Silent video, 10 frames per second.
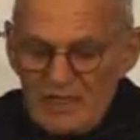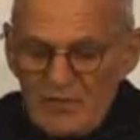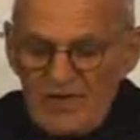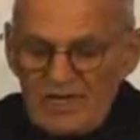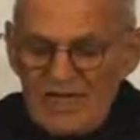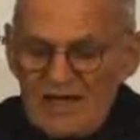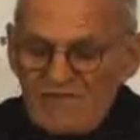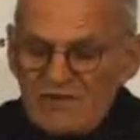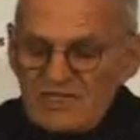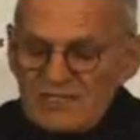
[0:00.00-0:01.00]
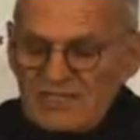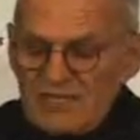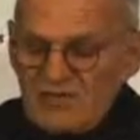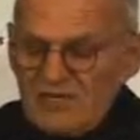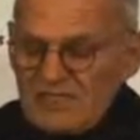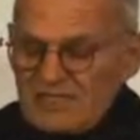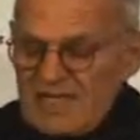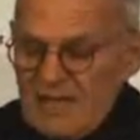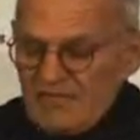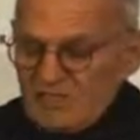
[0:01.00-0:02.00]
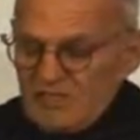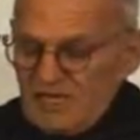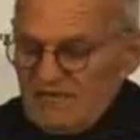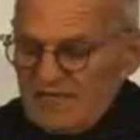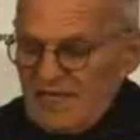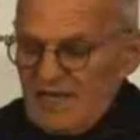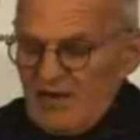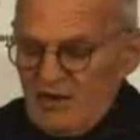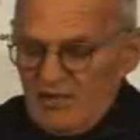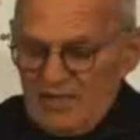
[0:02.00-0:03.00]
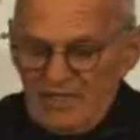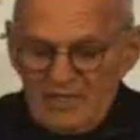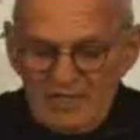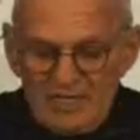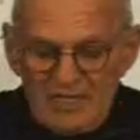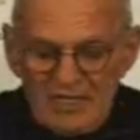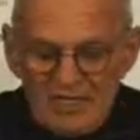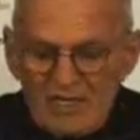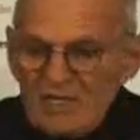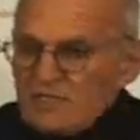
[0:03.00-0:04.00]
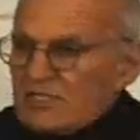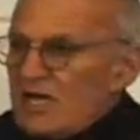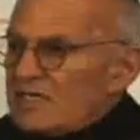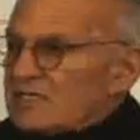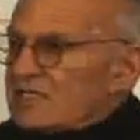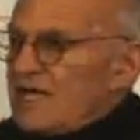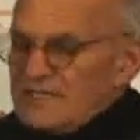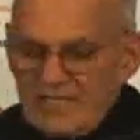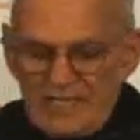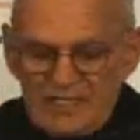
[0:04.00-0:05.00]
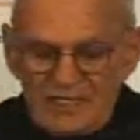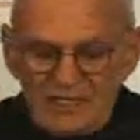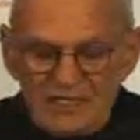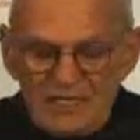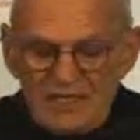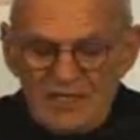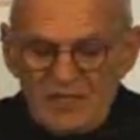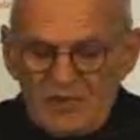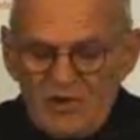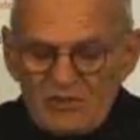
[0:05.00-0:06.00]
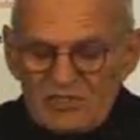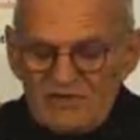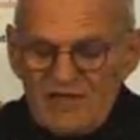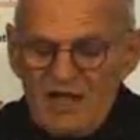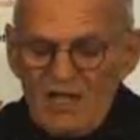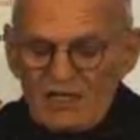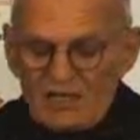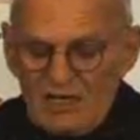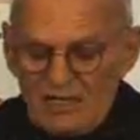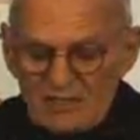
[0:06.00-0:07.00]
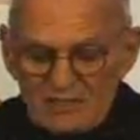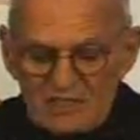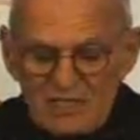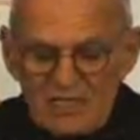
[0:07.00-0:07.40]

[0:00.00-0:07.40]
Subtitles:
We never considered the establishment of a gay army, just as in the approach of the Holocaust.